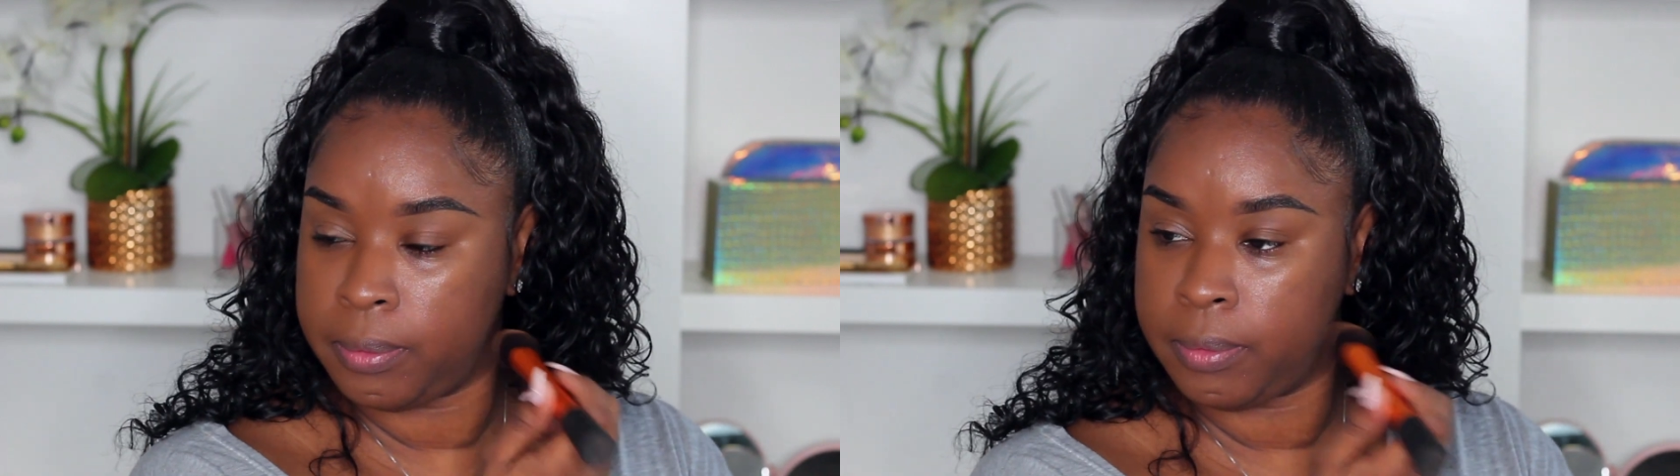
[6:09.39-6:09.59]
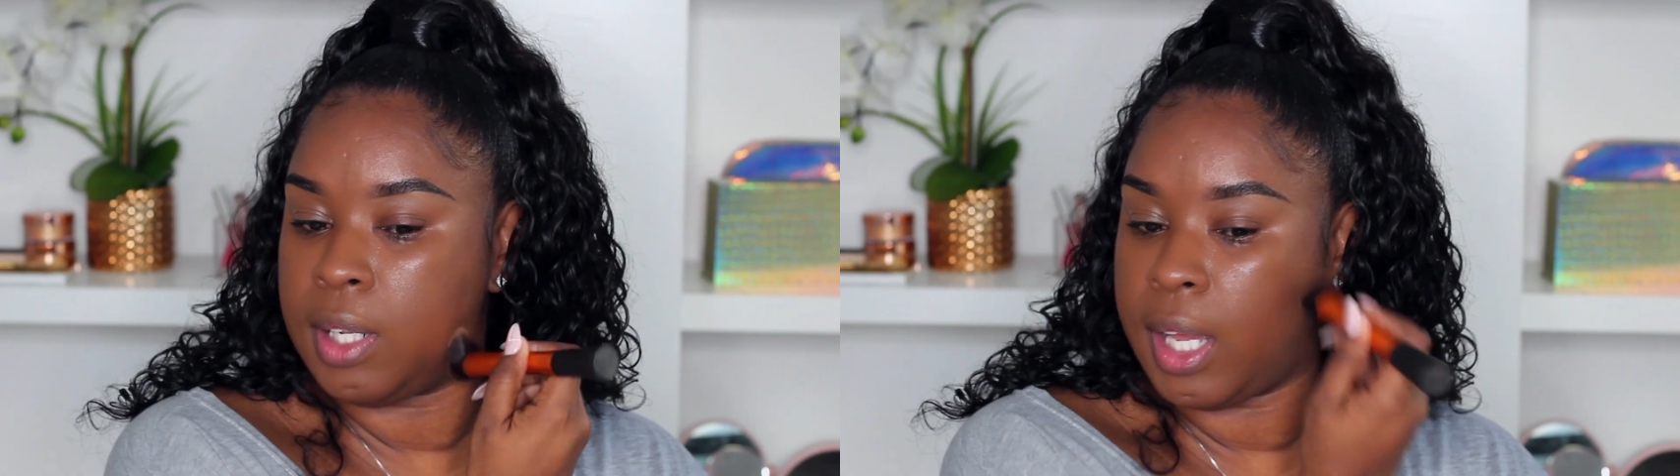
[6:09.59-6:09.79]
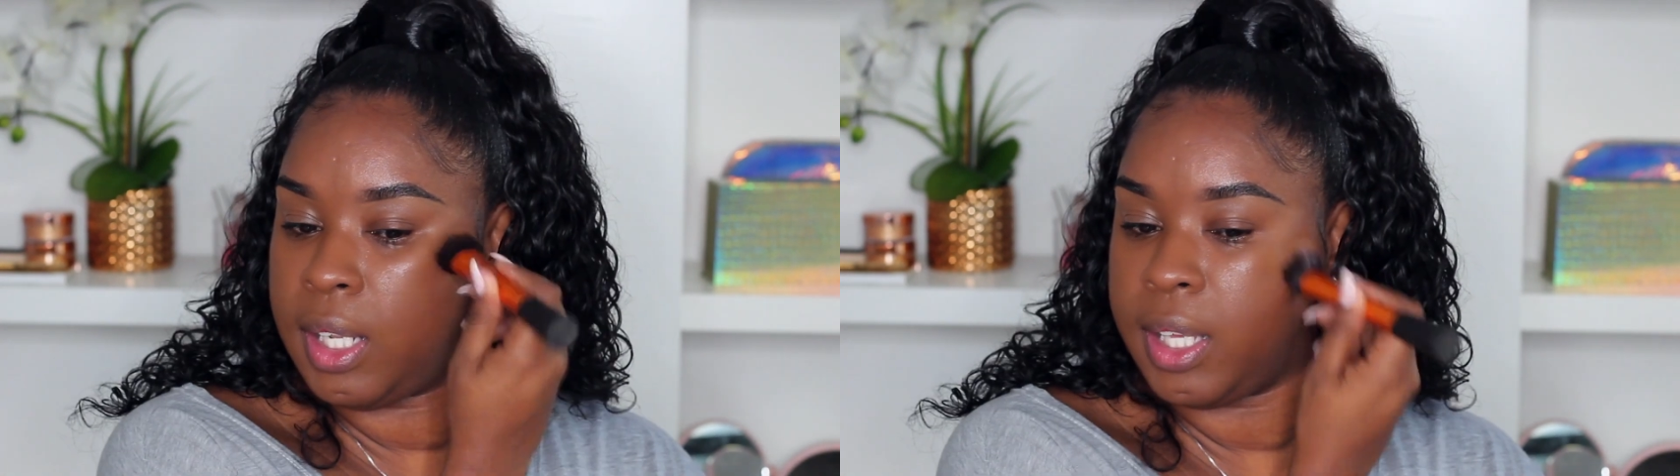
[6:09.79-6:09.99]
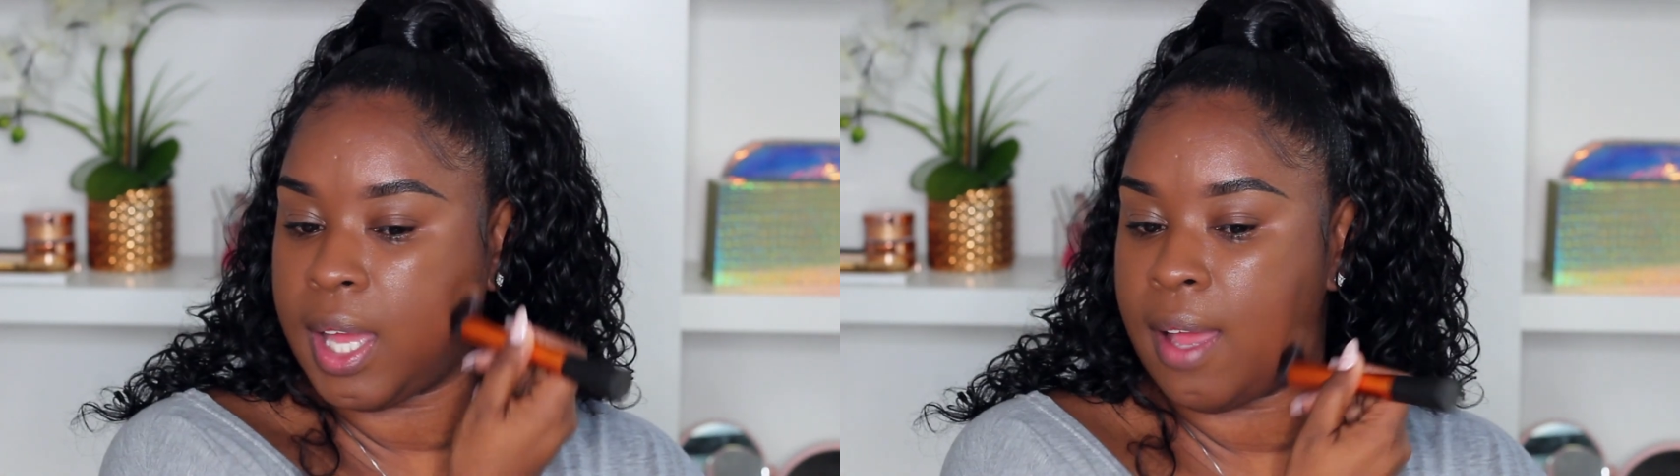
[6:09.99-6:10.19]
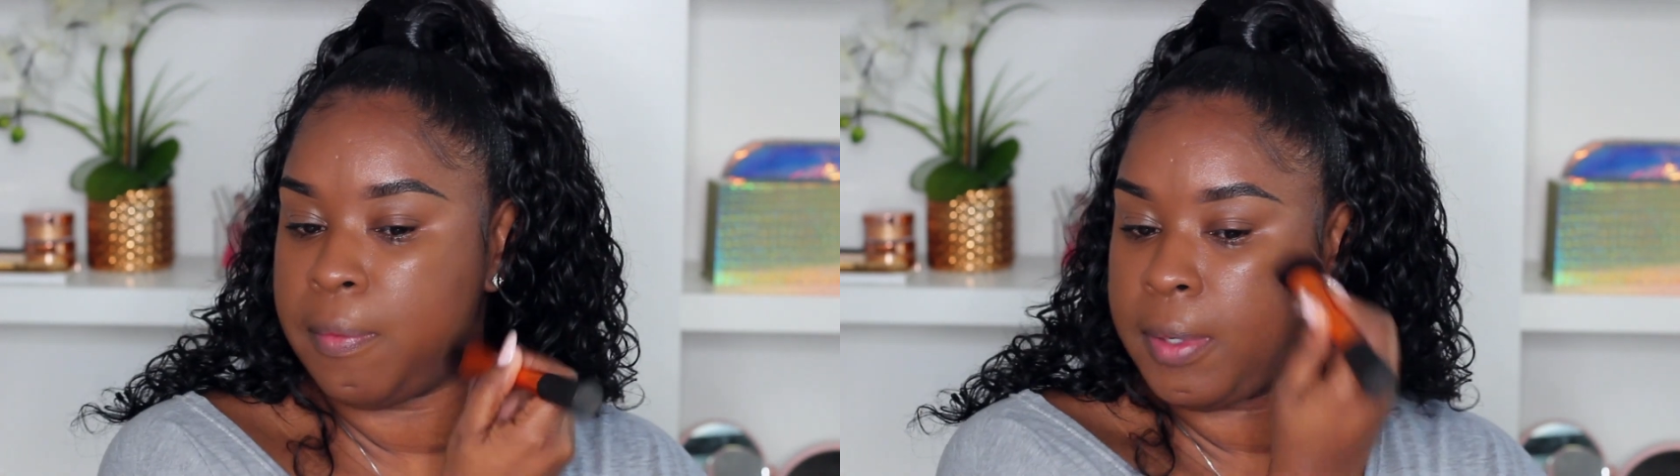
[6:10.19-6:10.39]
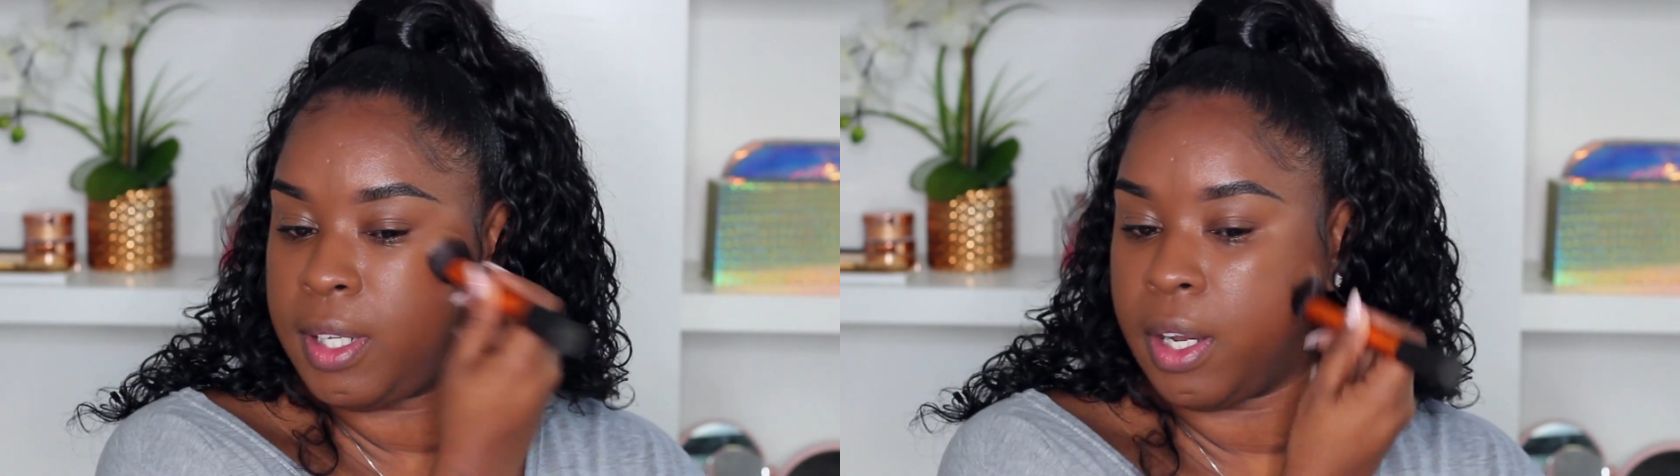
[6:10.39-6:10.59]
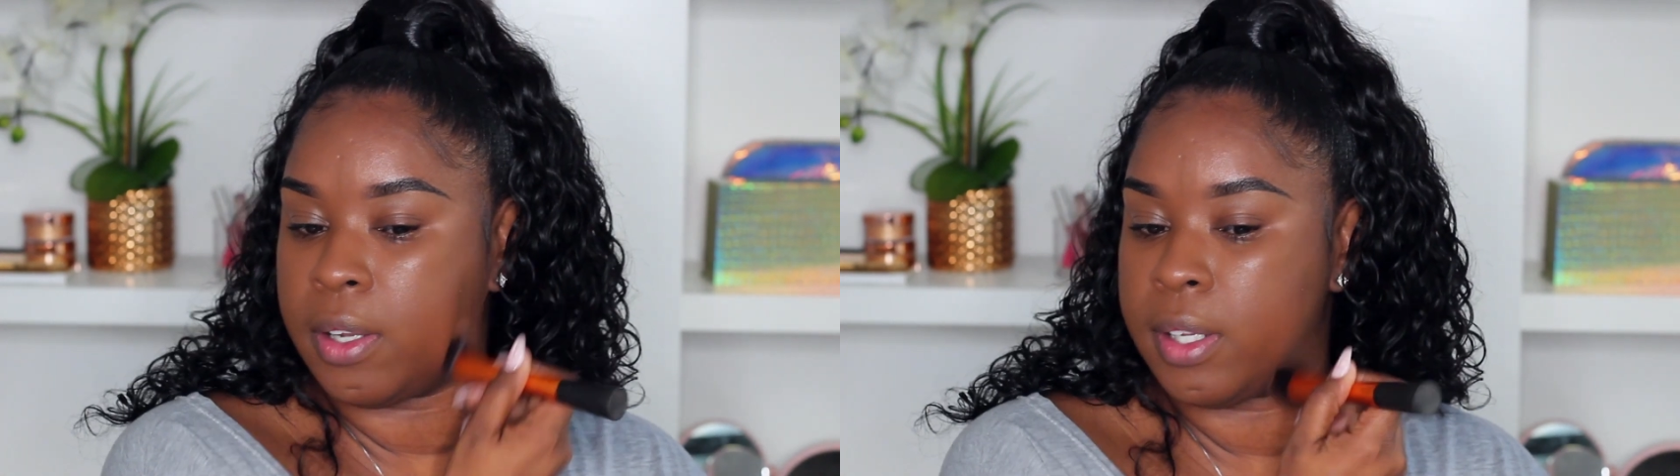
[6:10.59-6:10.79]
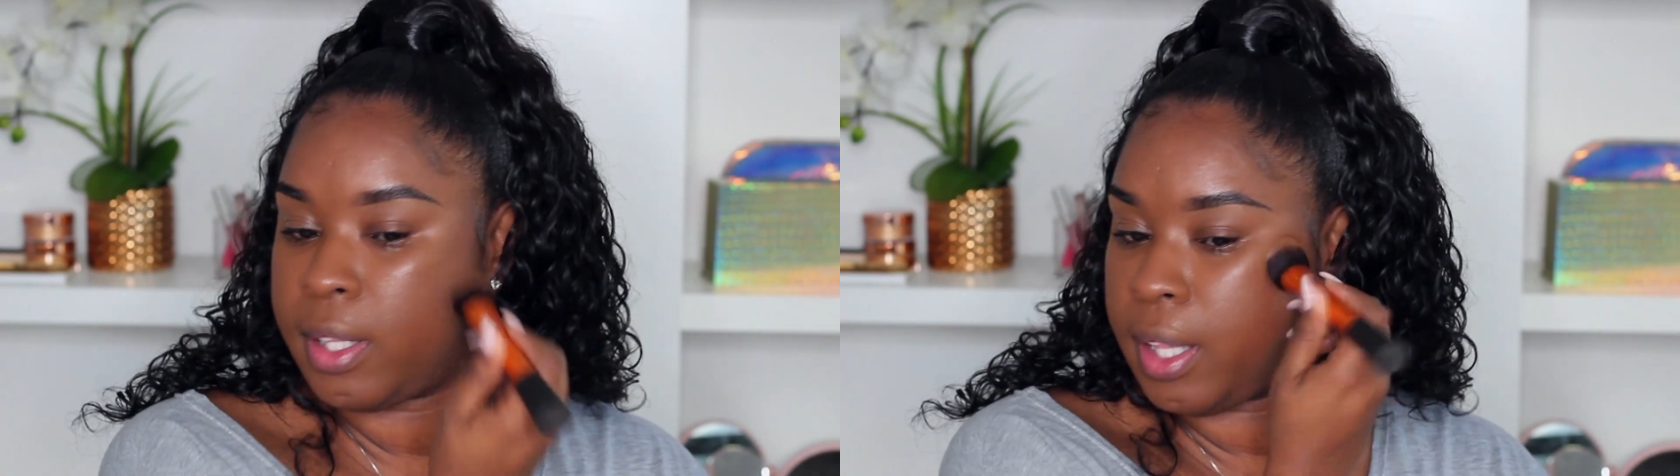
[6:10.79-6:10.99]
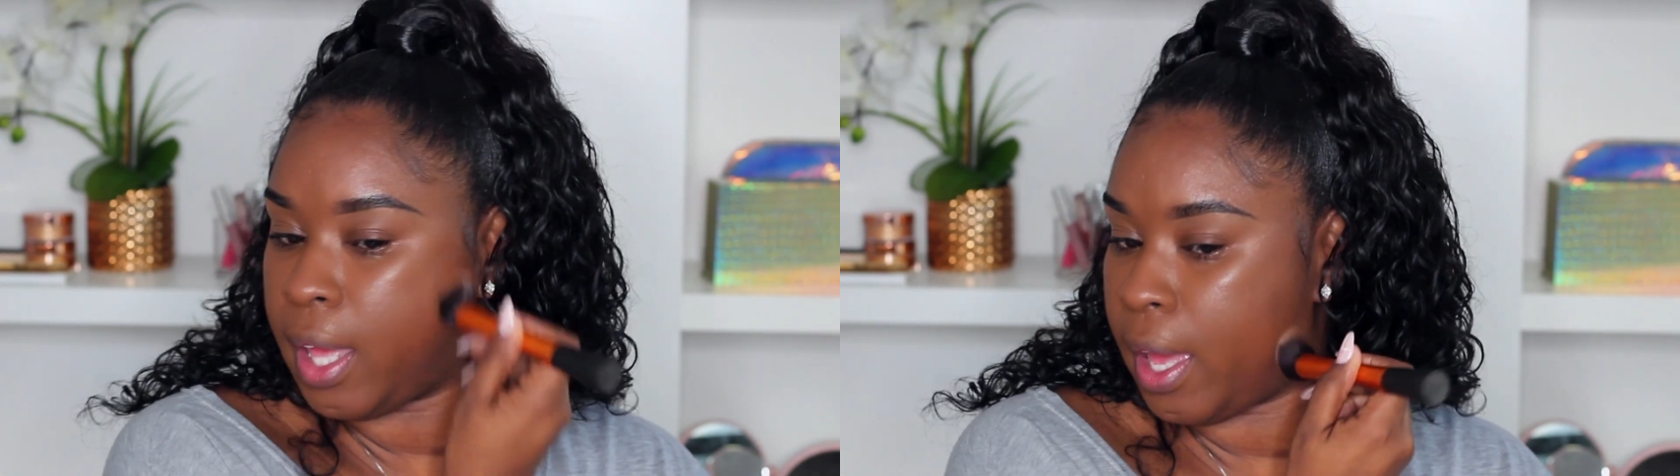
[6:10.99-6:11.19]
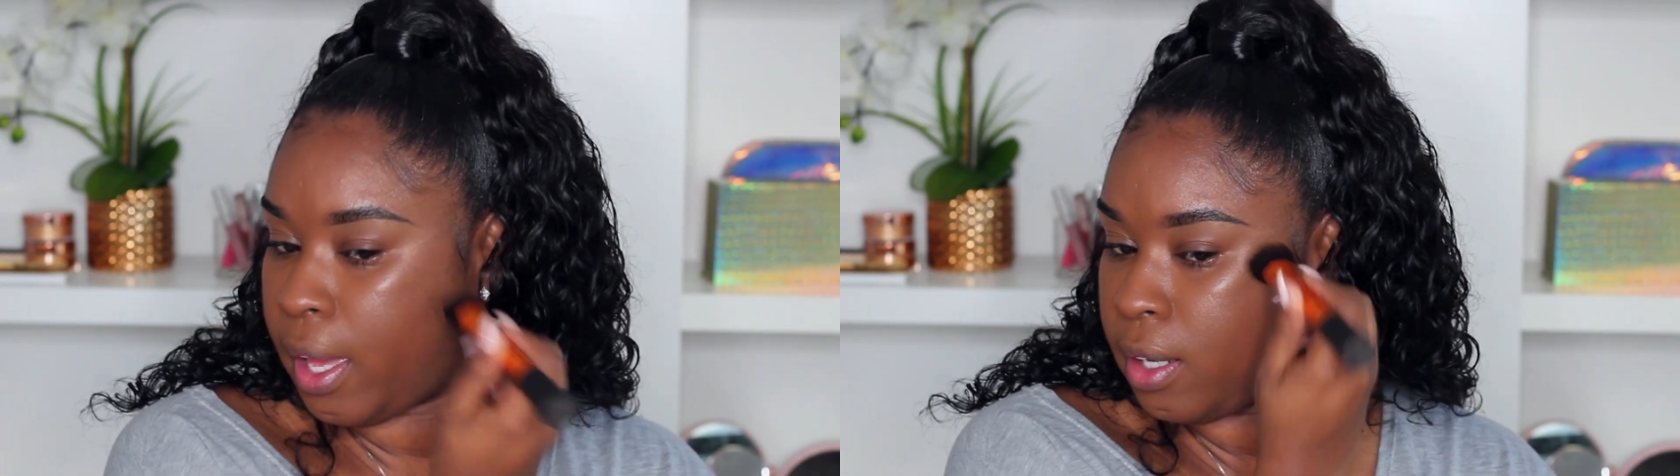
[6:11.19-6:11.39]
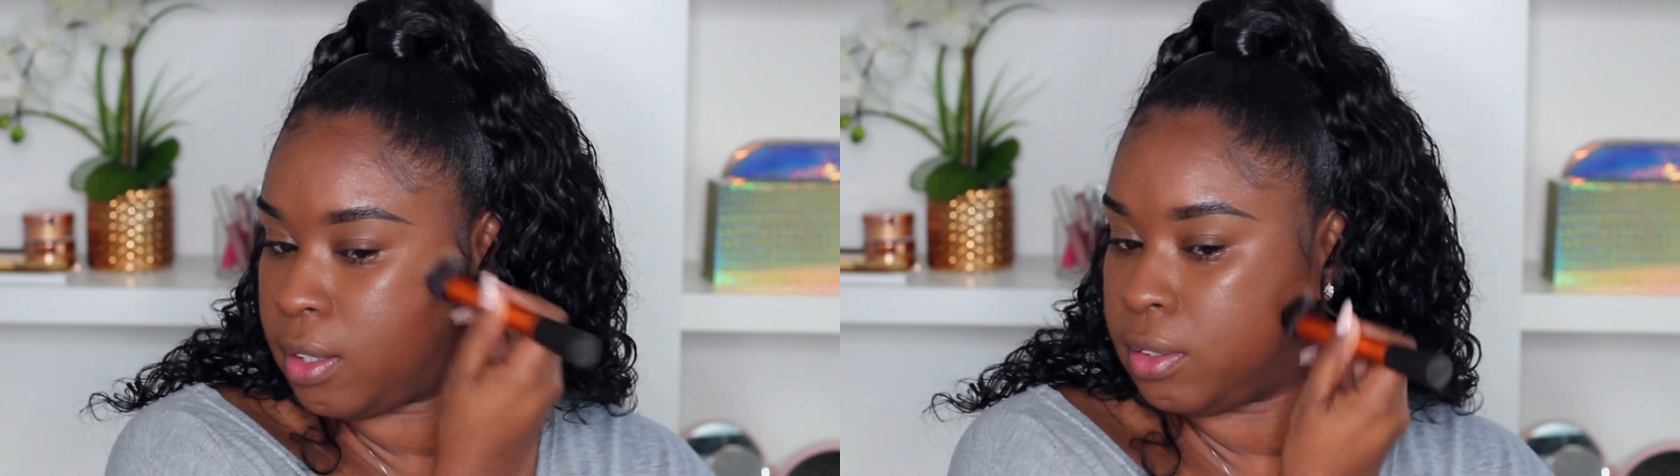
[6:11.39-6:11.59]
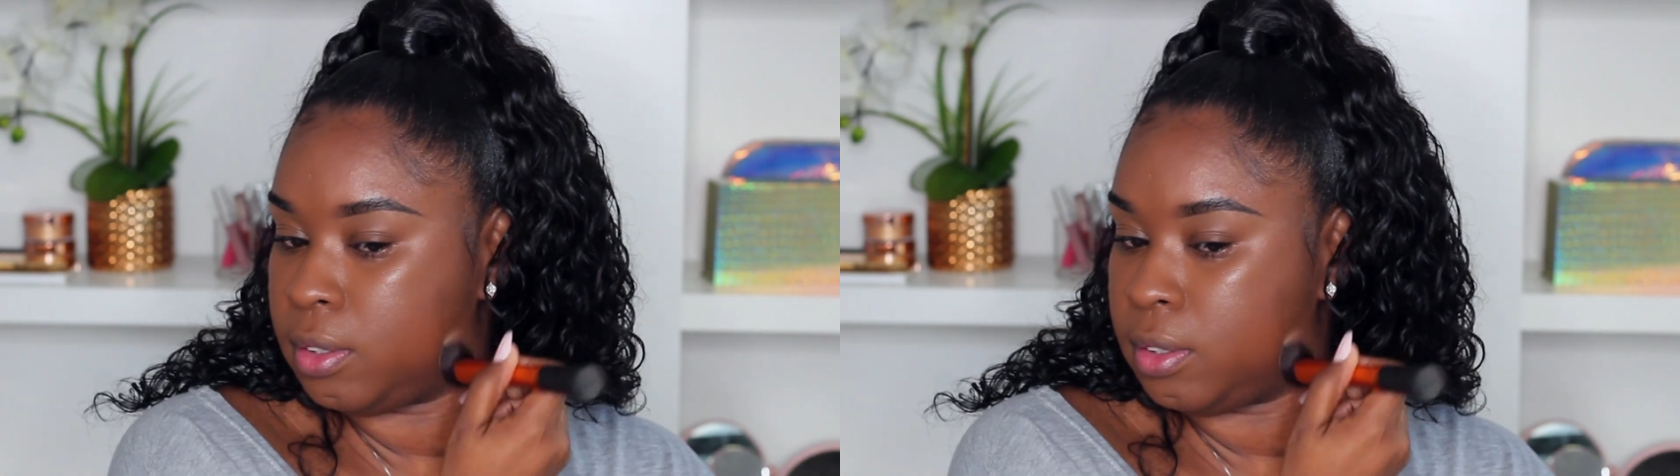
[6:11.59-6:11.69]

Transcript: So lately, I've been learning that,